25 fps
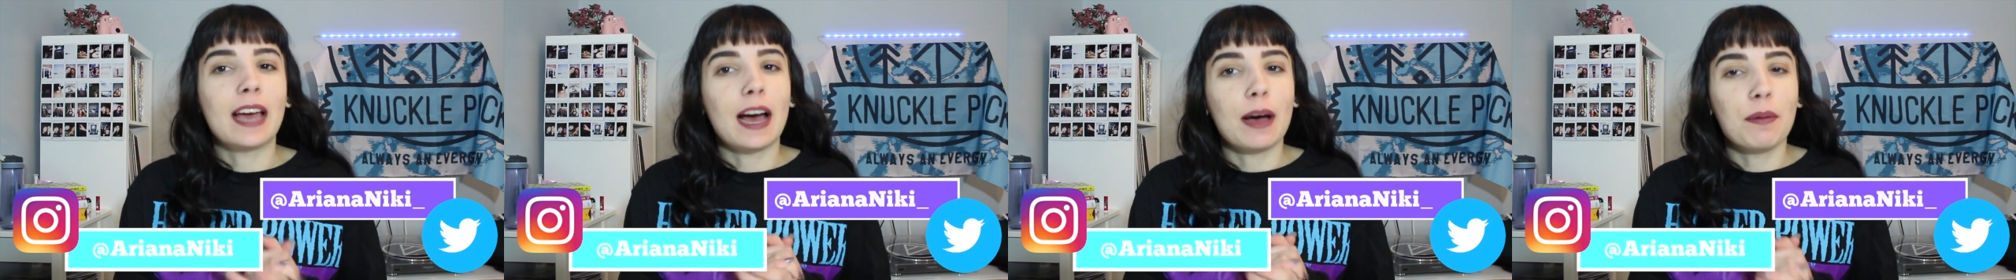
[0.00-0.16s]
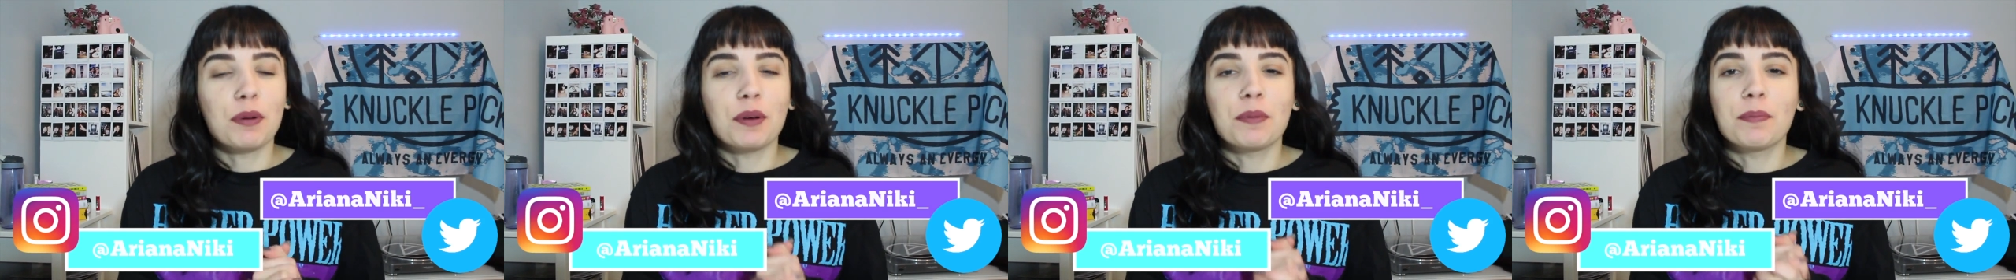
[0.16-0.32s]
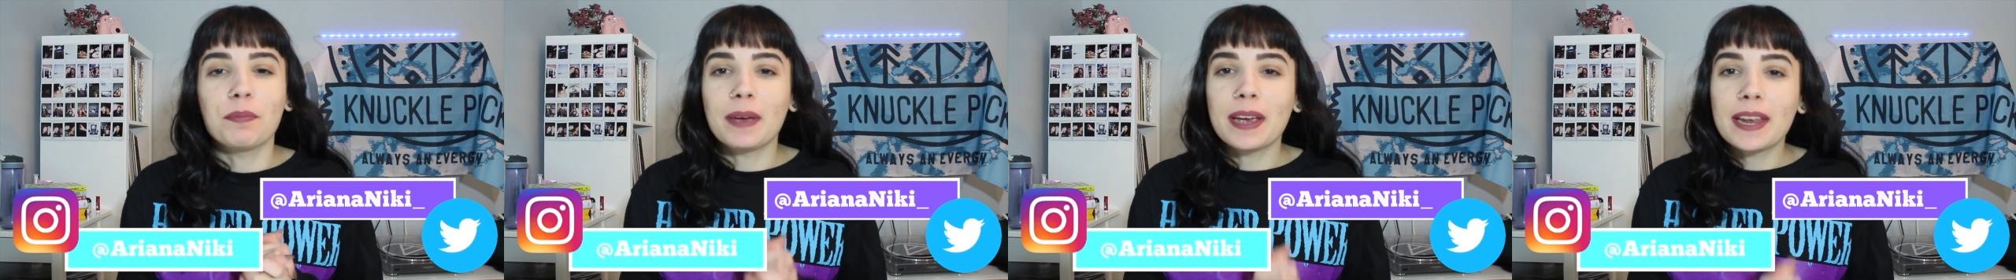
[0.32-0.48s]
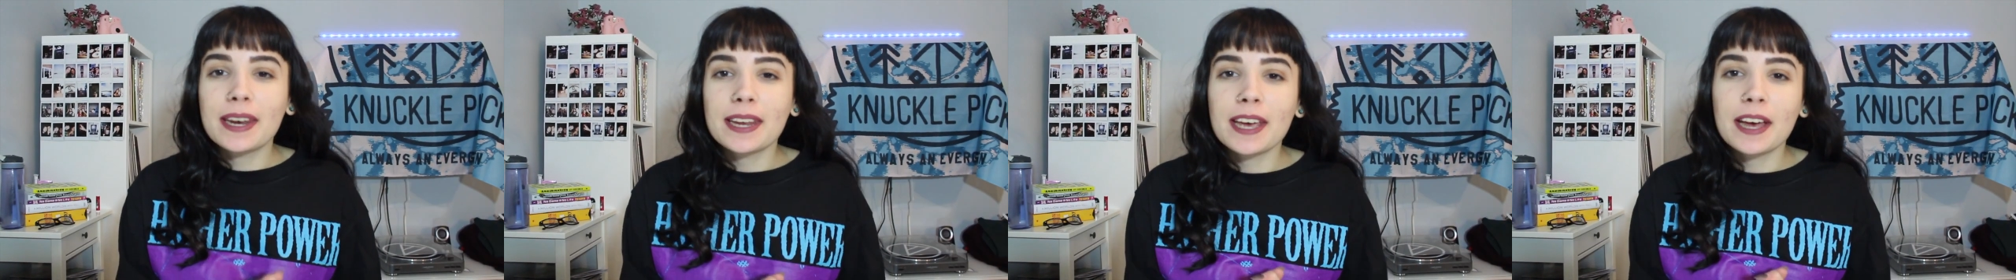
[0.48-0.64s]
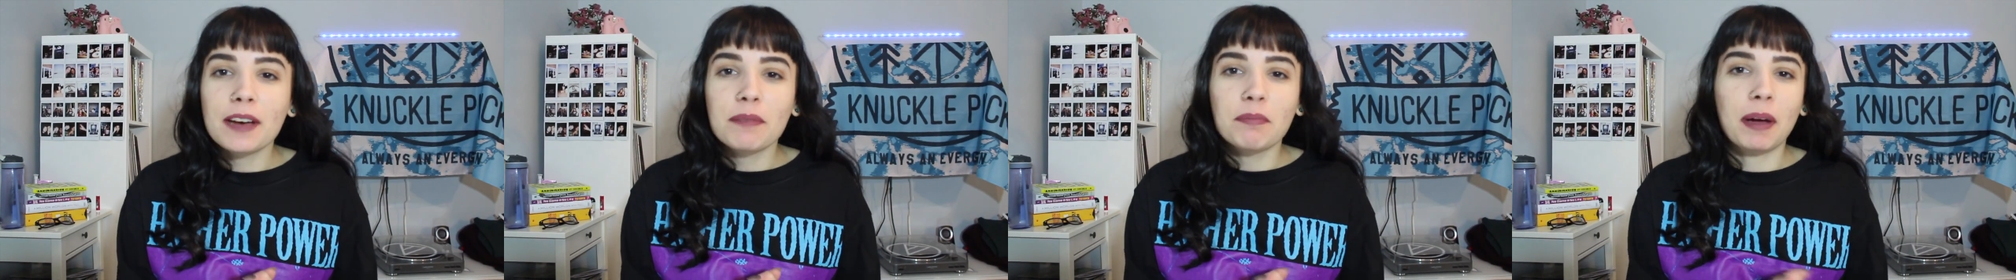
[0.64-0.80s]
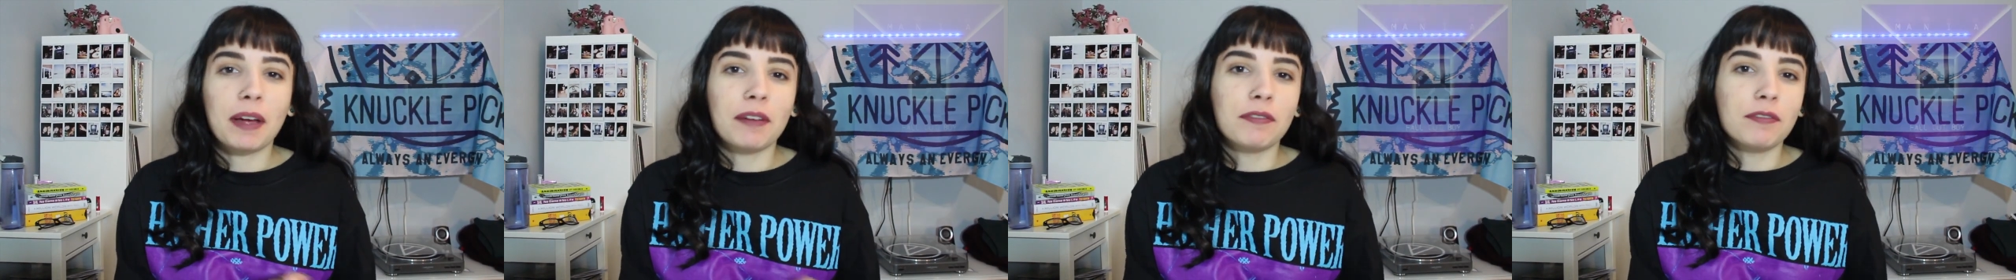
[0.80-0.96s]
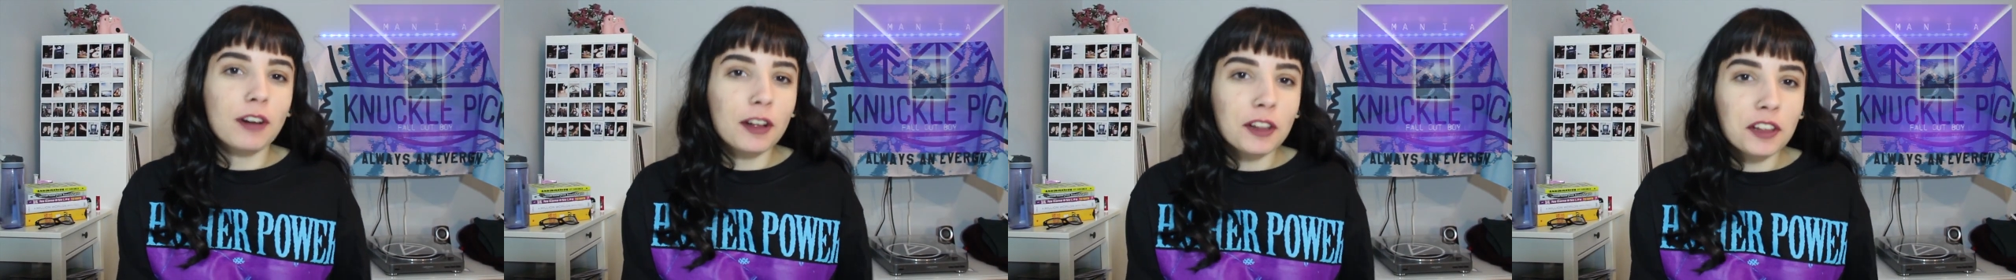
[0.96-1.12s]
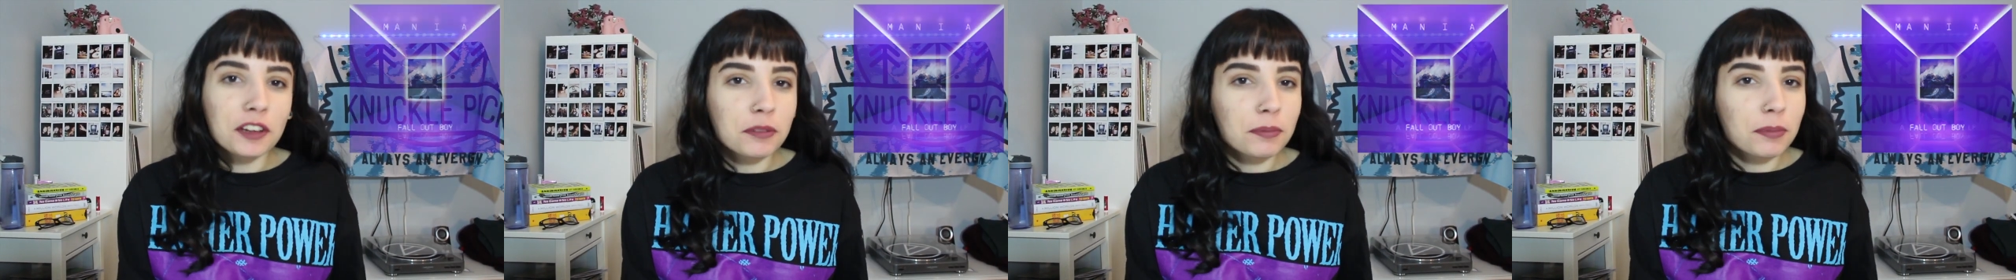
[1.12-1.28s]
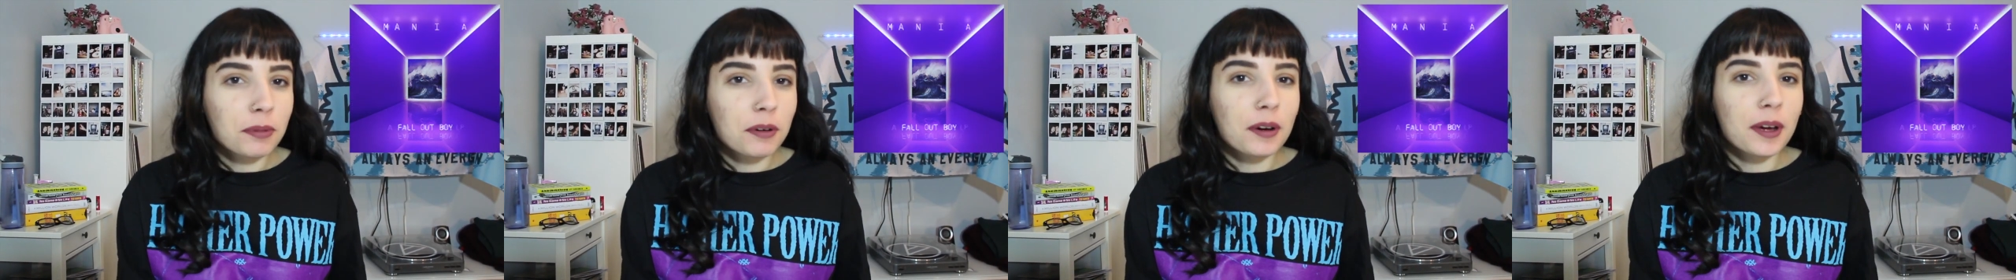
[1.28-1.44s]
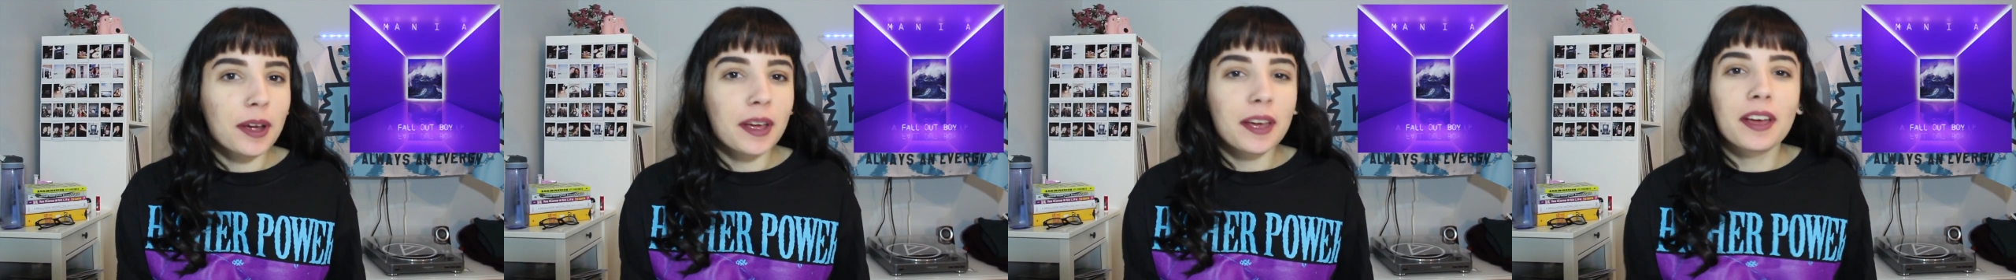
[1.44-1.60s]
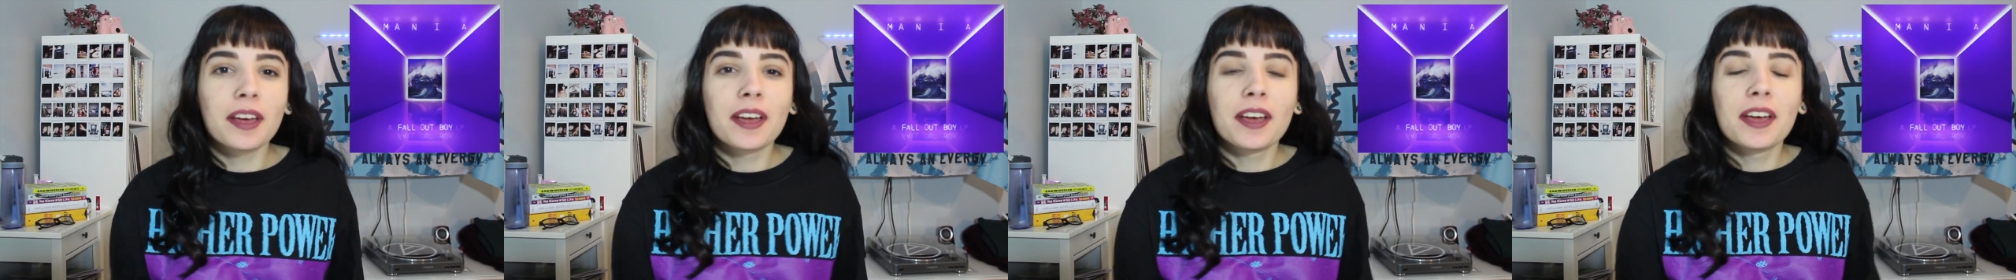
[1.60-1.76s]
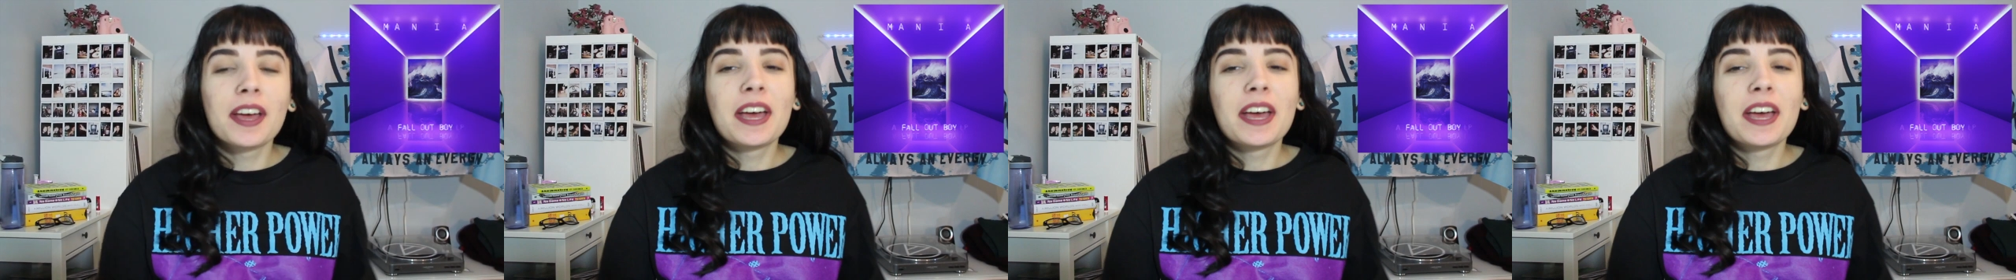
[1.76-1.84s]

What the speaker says: album Mania by Fall Out Boy.